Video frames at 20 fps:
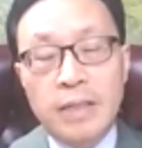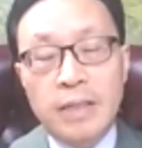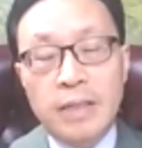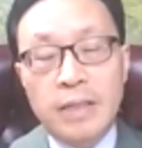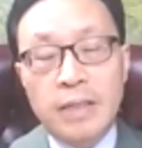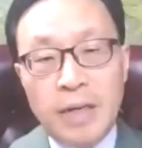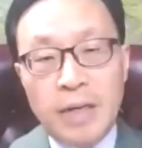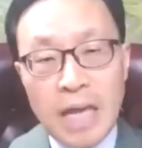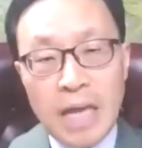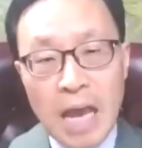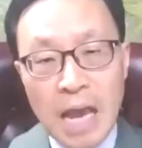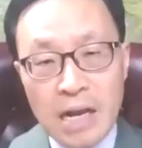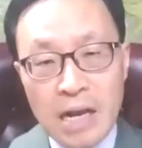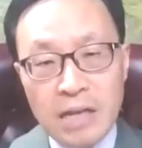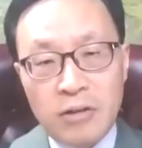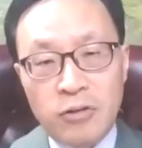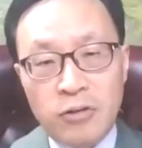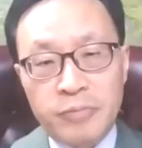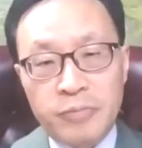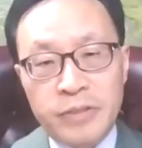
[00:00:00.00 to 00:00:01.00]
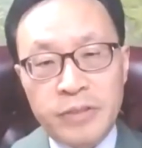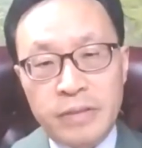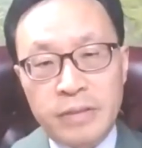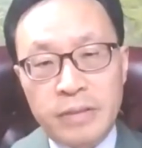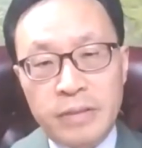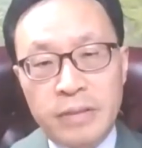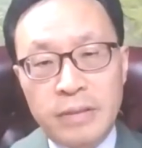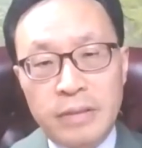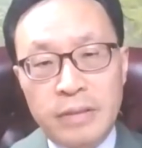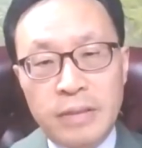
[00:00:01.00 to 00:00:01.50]
by helicopter
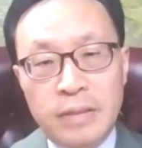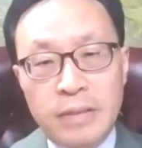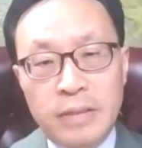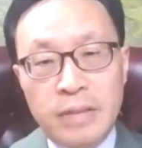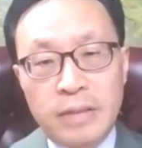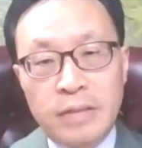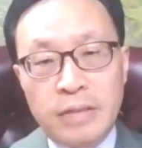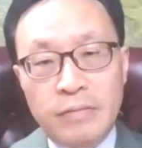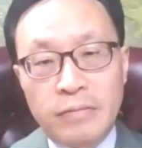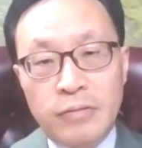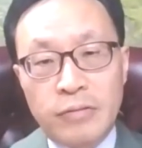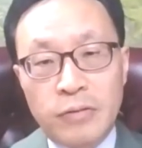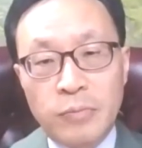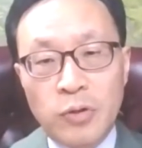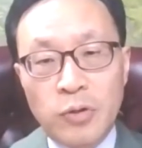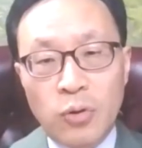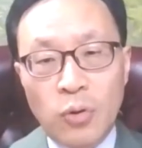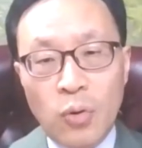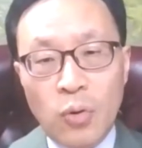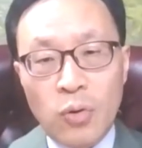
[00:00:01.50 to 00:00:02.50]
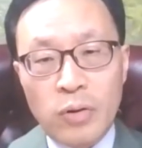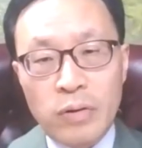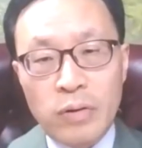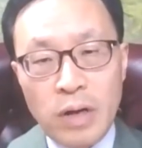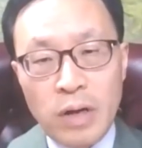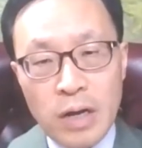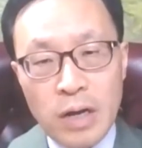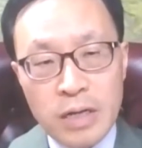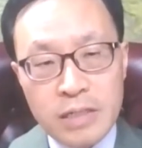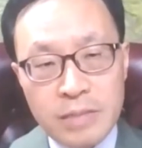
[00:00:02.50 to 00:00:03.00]
from a
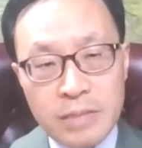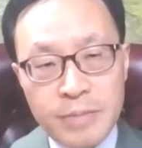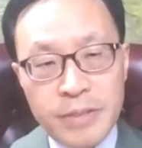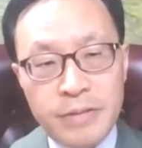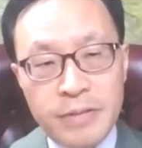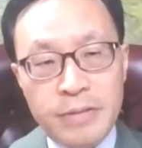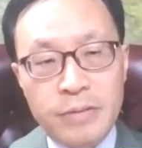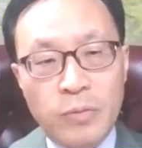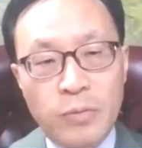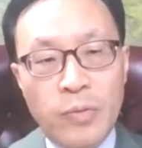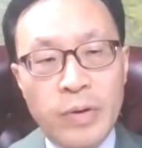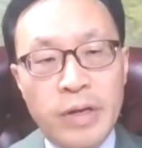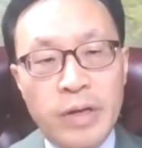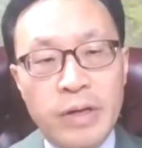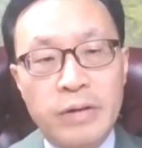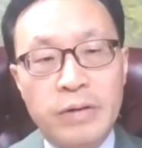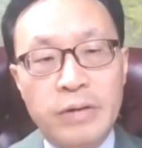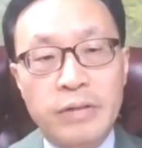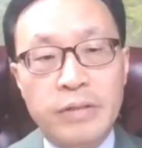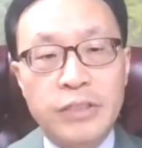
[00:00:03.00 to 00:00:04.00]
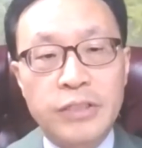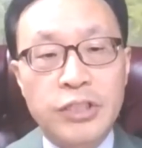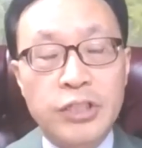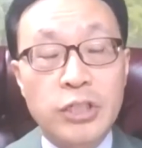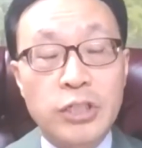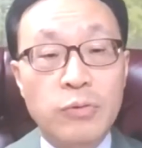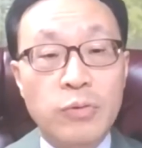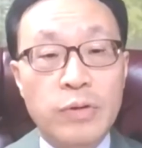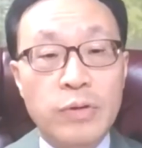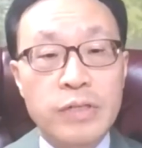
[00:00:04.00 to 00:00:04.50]
local hospital where
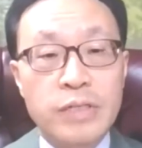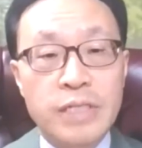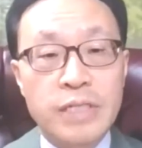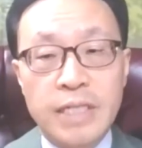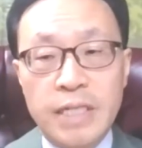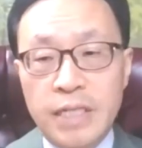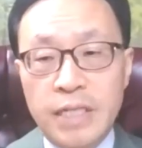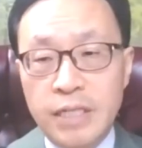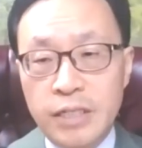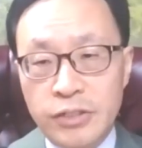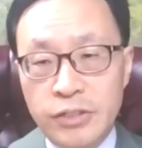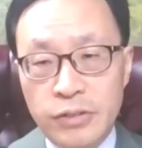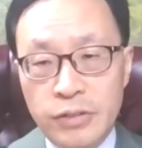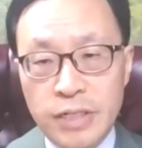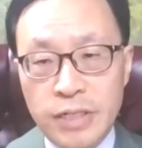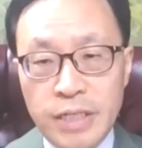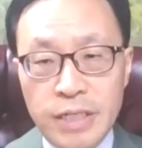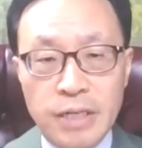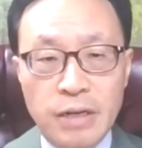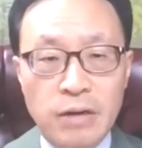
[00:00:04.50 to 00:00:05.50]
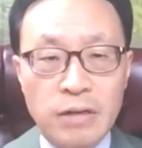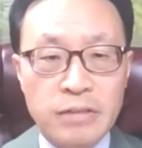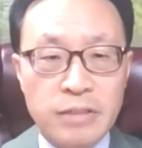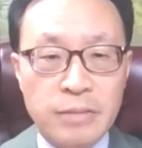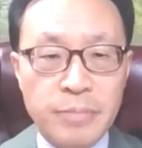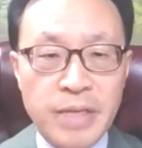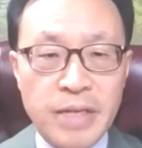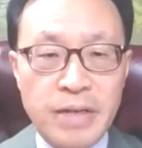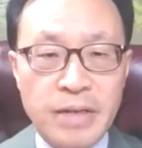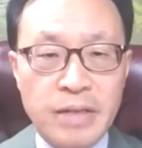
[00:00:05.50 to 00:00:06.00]
she was initially
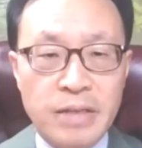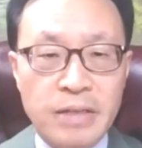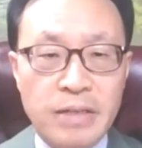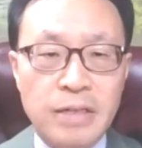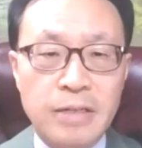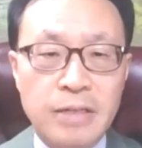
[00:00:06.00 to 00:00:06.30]
admitted.